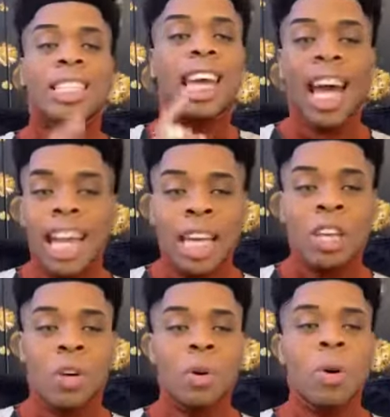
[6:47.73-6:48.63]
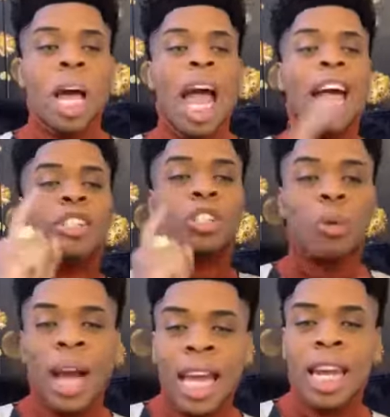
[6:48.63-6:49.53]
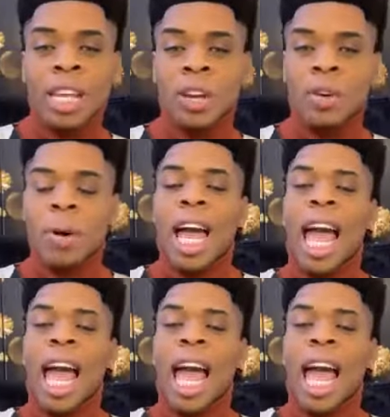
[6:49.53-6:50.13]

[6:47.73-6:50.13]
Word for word: telling you and training you